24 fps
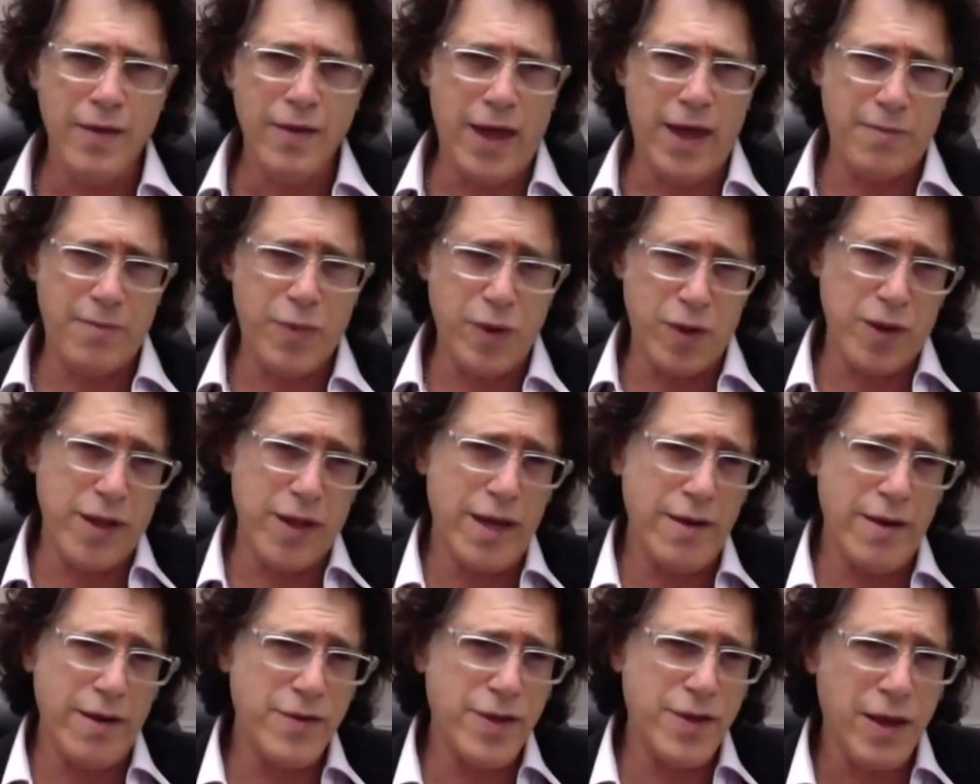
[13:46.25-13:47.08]
that
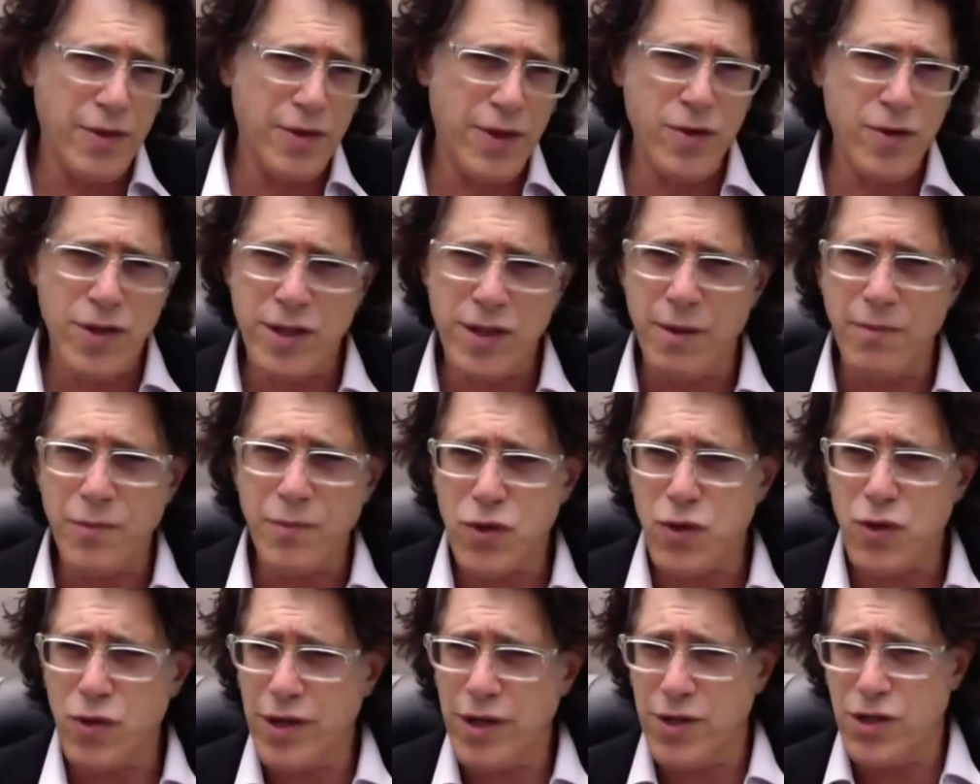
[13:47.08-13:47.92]
believes that there's some
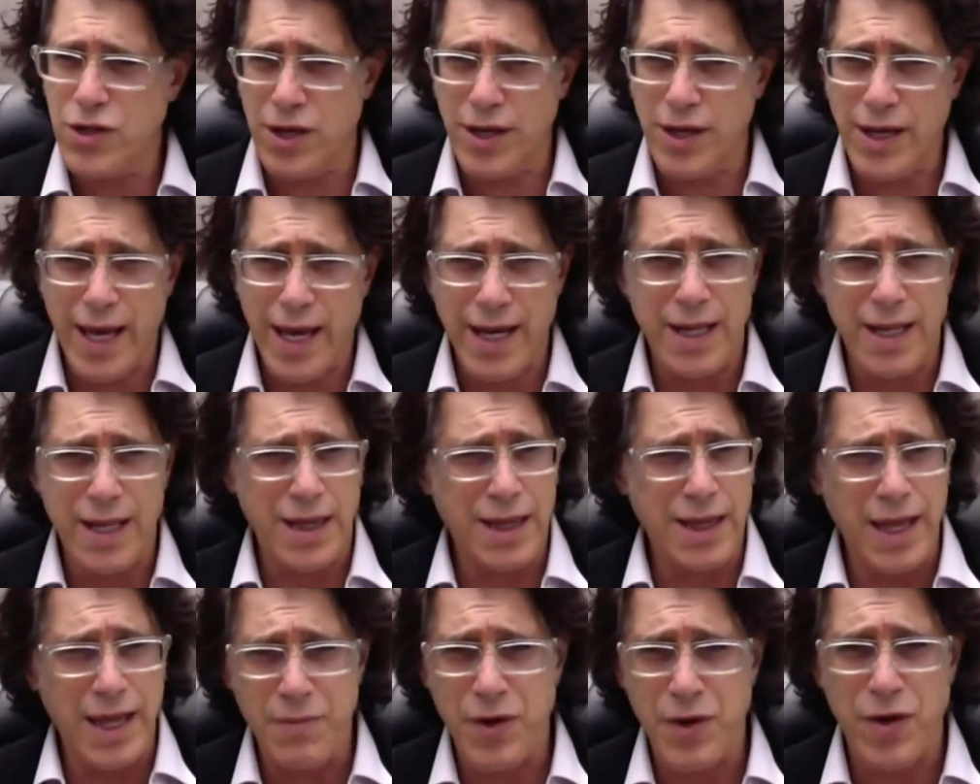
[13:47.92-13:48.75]
sort of genetic
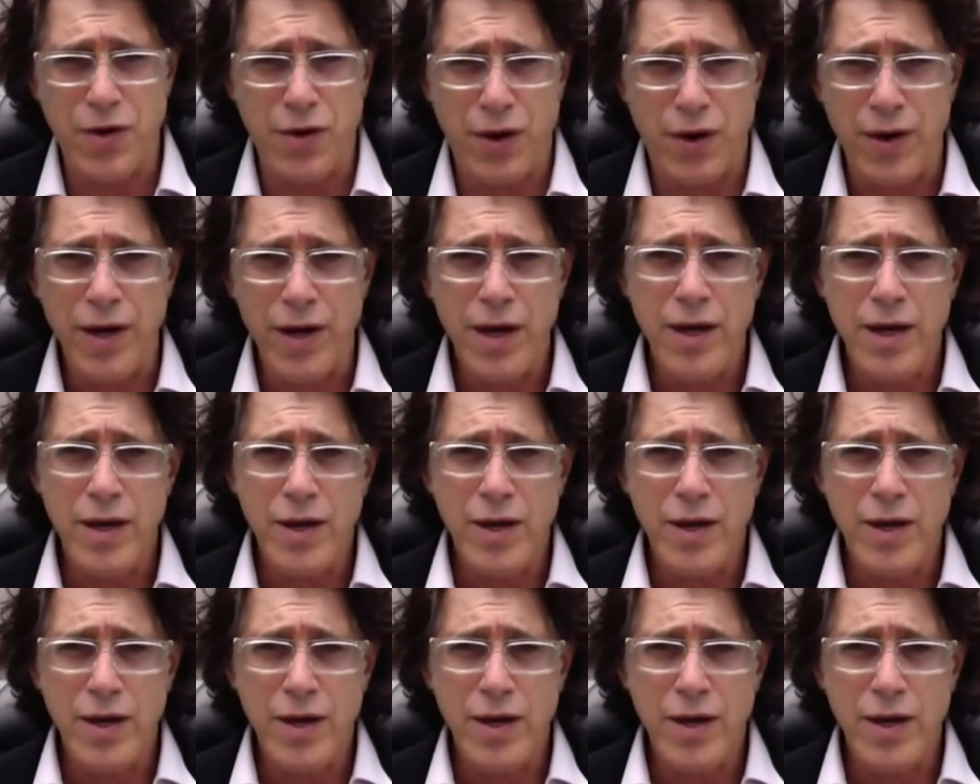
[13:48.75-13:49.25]
limiter